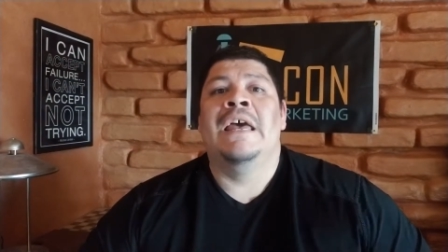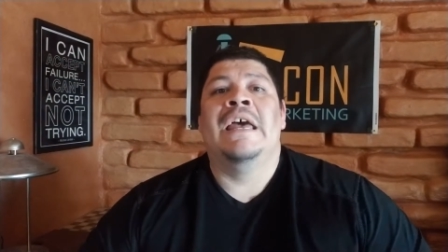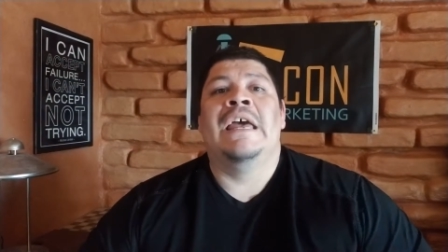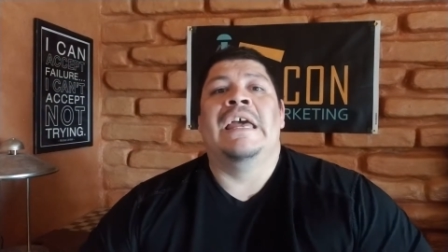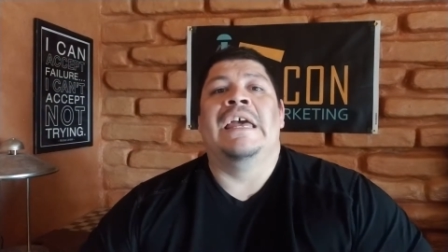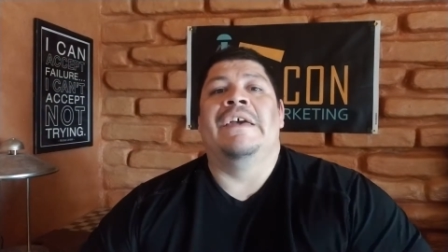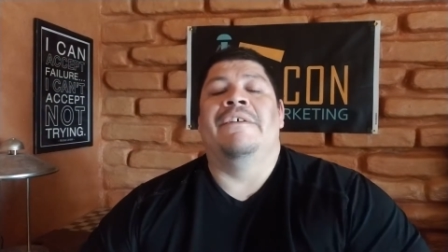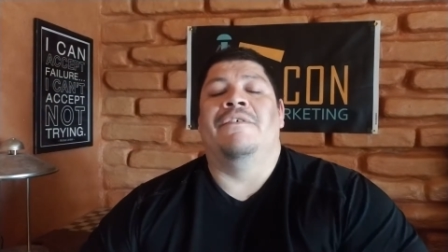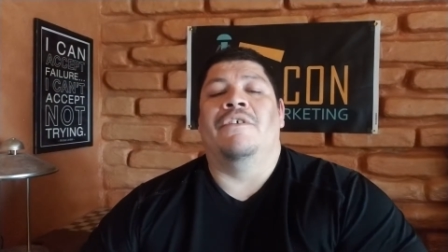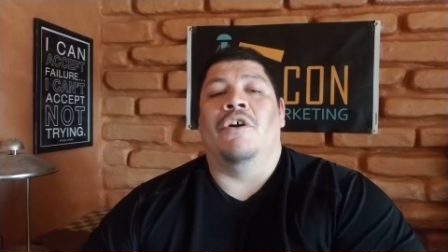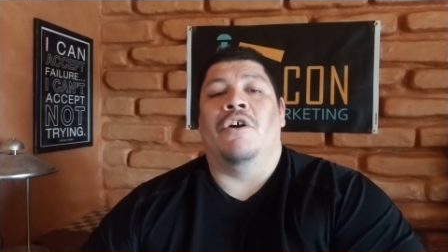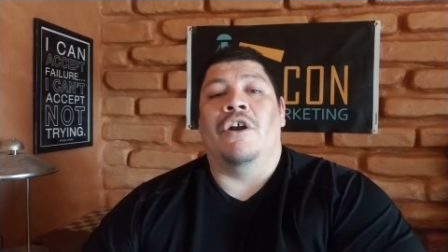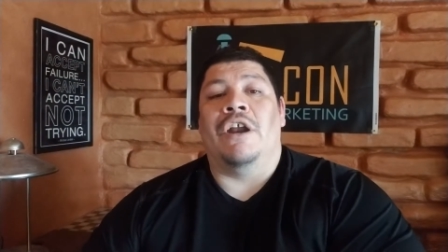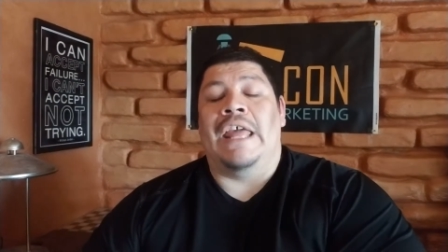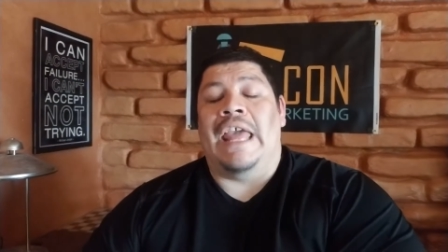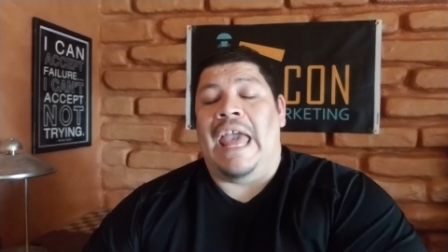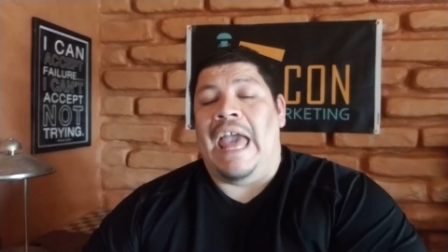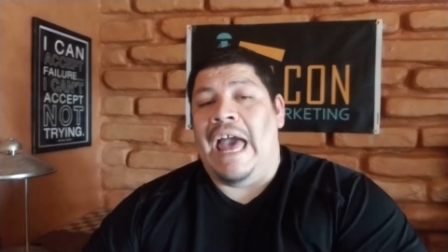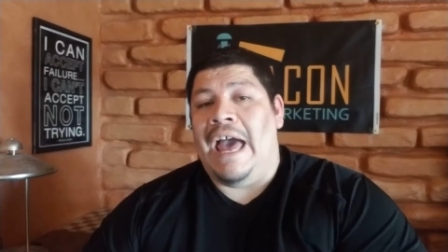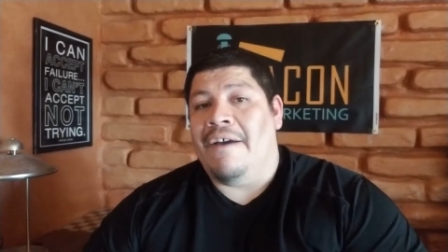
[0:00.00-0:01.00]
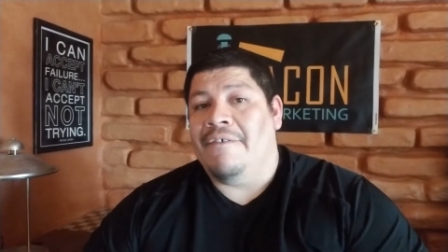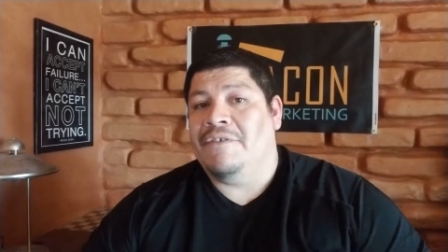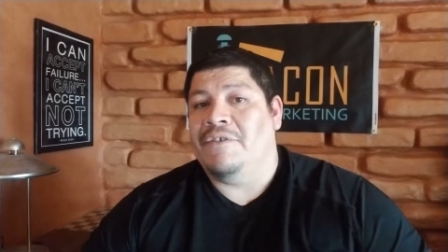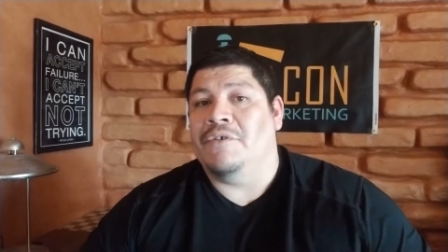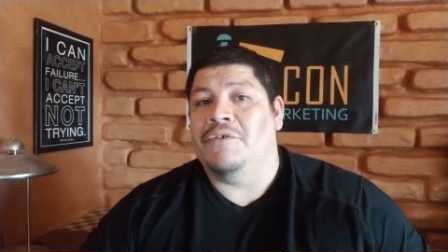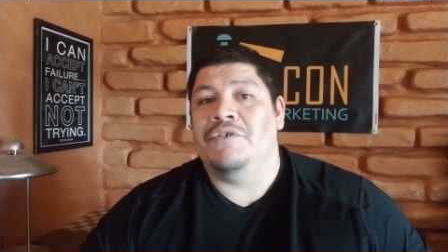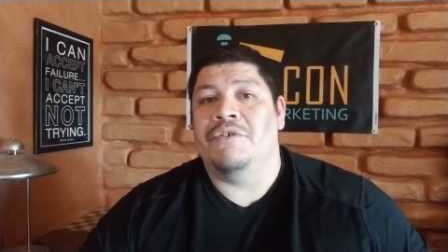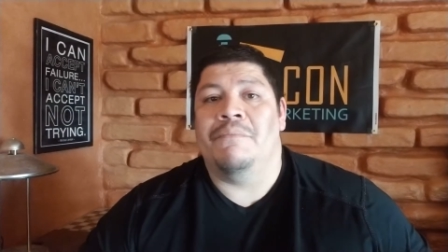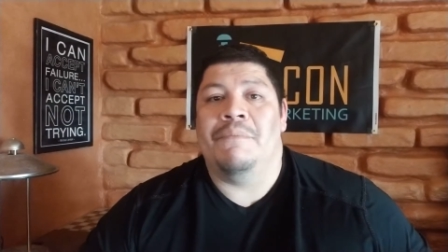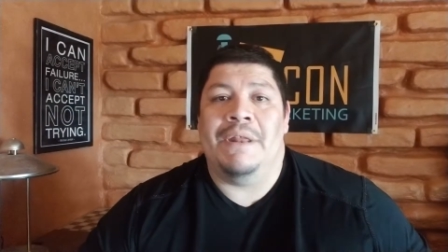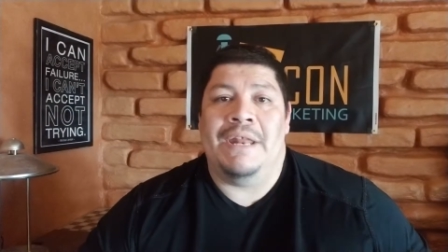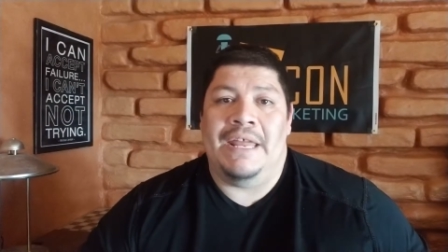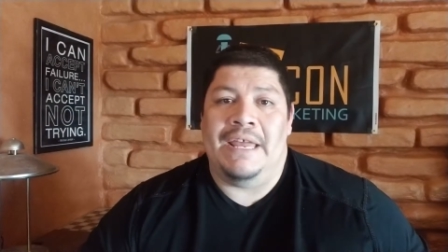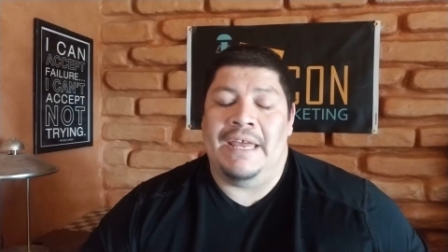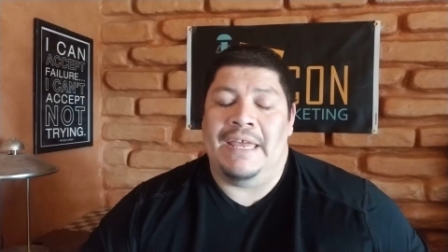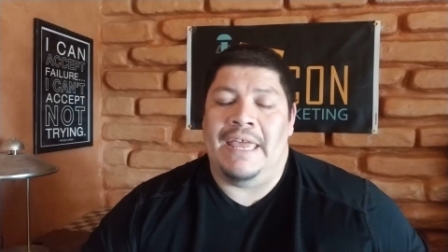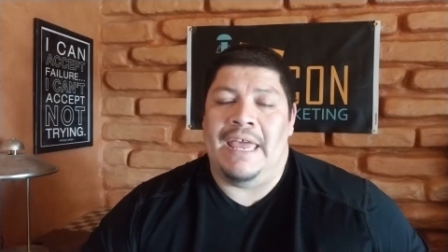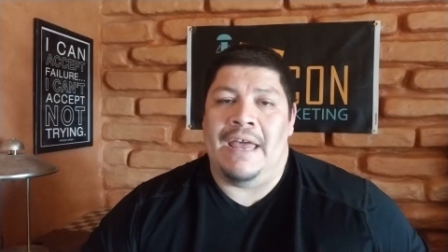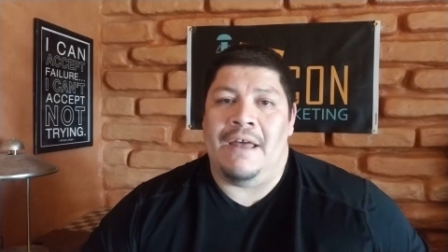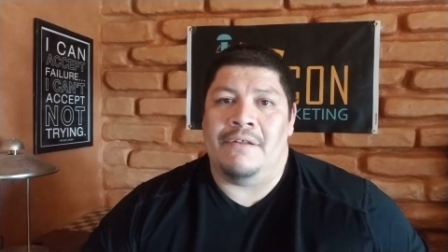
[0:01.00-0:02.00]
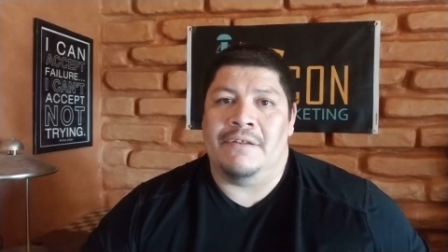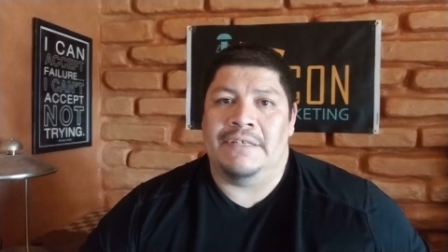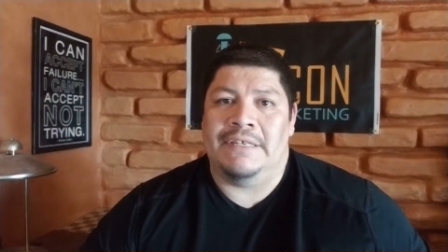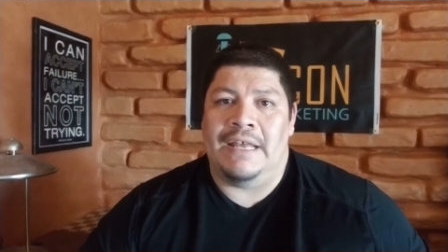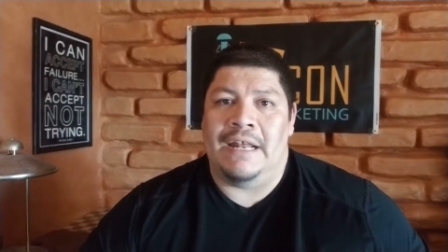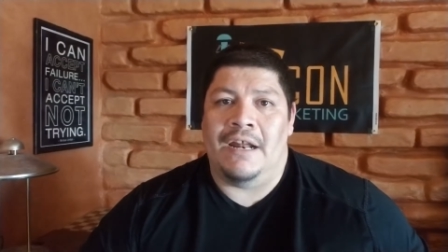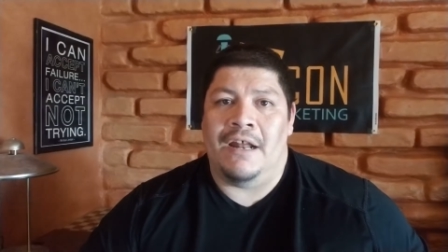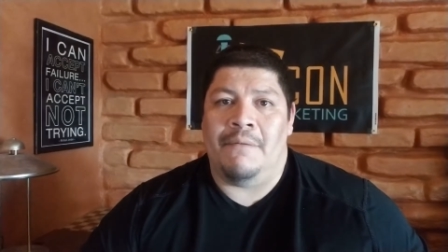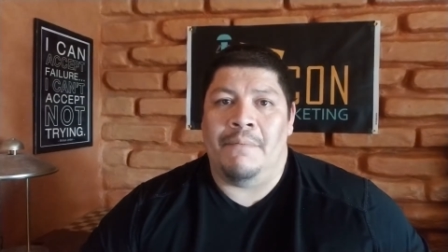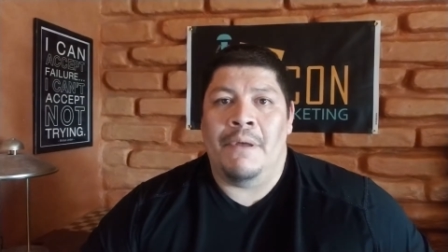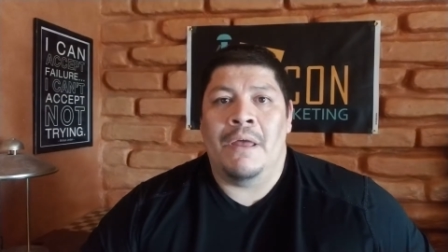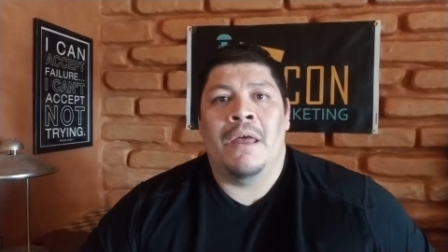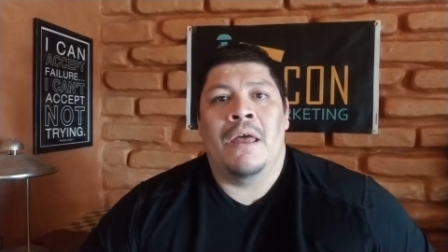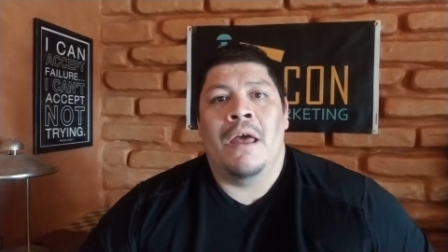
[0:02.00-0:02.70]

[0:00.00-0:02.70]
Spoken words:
If you already have social media accounts set up,